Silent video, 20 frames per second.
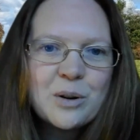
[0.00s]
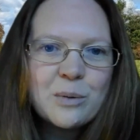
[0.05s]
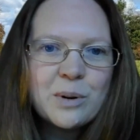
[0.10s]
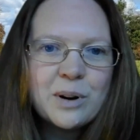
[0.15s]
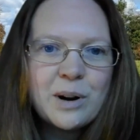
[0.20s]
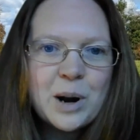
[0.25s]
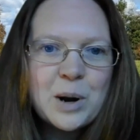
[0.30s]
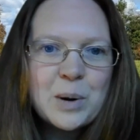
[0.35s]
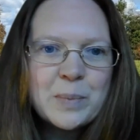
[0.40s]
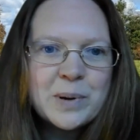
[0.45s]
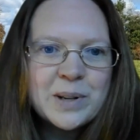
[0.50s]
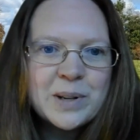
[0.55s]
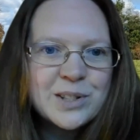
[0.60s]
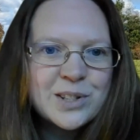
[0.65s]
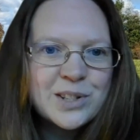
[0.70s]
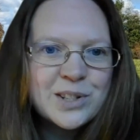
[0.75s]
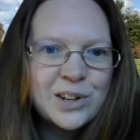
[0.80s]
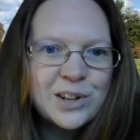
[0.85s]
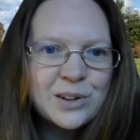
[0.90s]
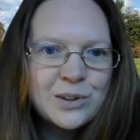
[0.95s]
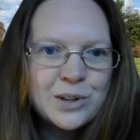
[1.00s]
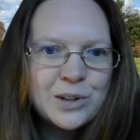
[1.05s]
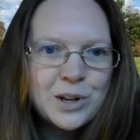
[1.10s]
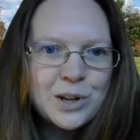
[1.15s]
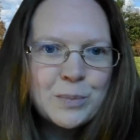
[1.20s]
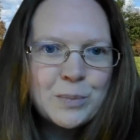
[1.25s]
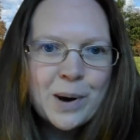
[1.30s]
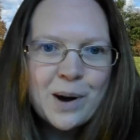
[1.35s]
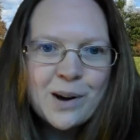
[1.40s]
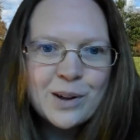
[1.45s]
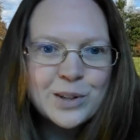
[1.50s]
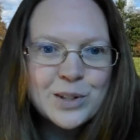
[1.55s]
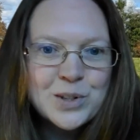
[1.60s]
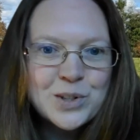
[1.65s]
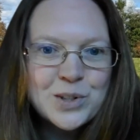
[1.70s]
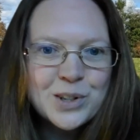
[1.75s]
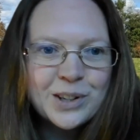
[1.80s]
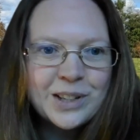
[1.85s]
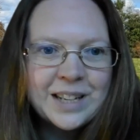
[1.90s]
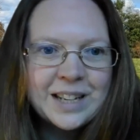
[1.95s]
We're open to new partners
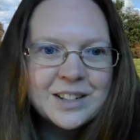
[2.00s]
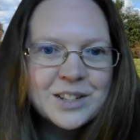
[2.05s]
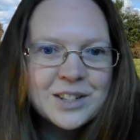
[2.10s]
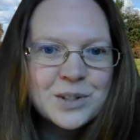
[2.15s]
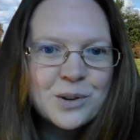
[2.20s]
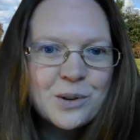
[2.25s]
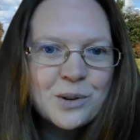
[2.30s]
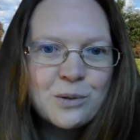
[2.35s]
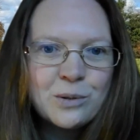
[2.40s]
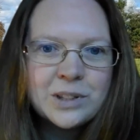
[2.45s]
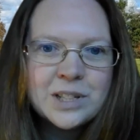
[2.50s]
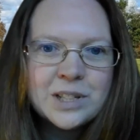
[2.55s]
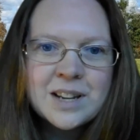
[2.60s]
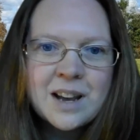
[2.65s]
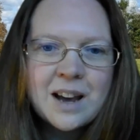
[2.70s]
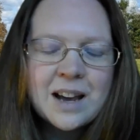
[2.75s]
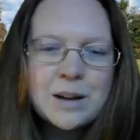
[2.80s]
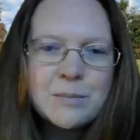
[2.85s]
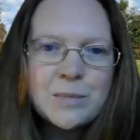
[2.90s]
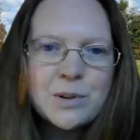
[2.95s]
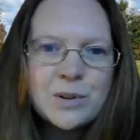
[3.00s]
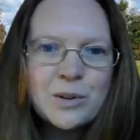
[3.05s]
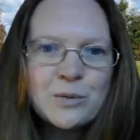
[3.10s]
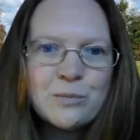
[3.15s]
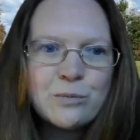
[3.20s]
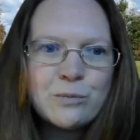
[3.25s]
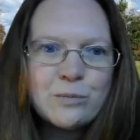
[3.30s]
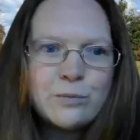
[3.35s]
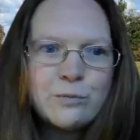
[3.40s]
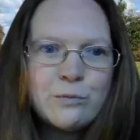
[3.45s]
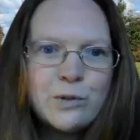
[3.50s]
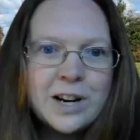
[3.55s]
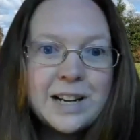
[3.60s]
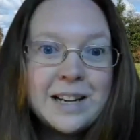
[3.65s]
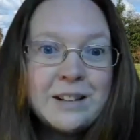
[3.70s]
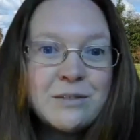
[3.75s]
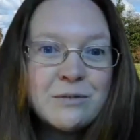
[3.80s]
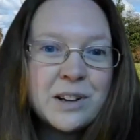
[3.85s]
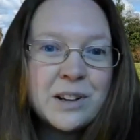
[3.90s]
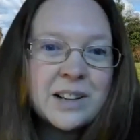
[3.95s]
joining us all the time and
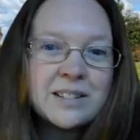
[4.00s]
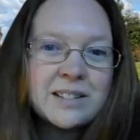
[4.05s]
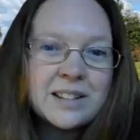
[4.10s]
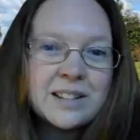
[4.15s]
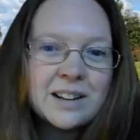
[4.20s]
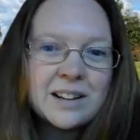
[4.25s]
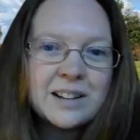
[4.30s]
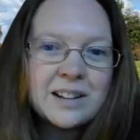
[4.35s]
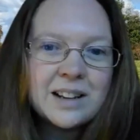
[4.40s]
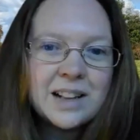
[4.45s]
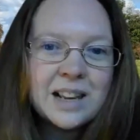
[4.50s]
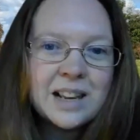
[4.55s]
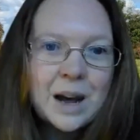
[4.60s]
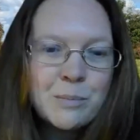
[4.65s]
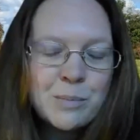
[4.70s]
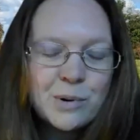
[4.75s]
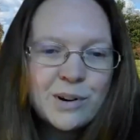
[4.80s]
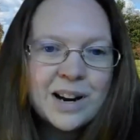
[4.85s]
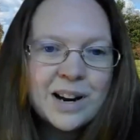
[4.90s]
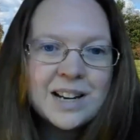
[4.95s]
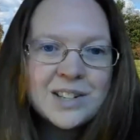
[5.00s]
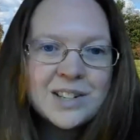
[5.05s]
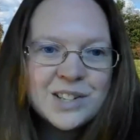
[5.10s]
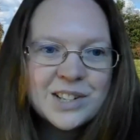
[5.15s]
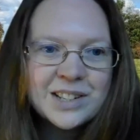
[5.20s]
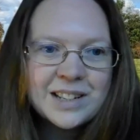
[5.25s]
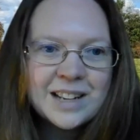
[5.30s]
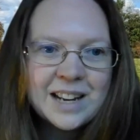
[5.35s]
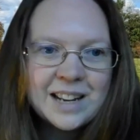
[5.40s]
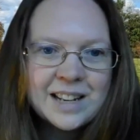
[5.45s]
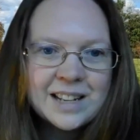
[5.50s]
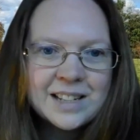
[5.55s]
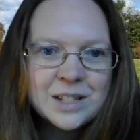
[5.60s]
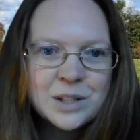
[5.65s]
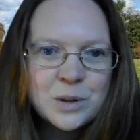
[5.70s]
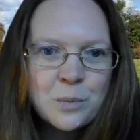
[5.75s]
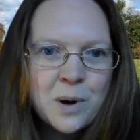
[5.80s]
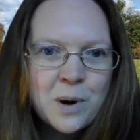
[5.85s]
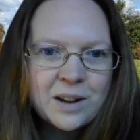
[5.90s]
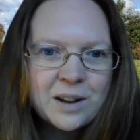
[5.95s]
really feel that collaboration
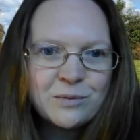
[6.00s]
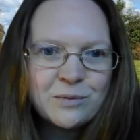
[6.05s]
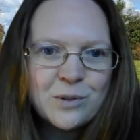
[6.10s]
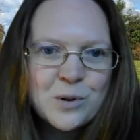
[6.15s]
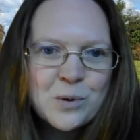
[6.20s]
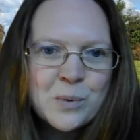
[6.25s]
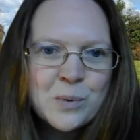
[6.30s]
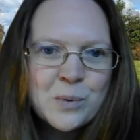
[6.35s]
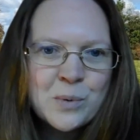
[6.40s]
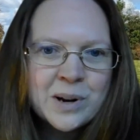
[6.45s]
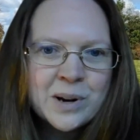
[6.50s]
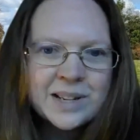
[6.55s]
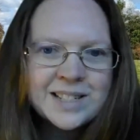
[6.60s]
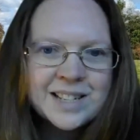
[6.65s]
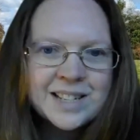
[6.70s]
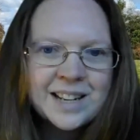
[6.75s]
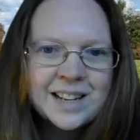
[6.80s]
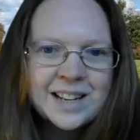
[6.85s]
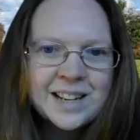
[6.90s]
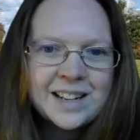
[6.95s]
is the way forward.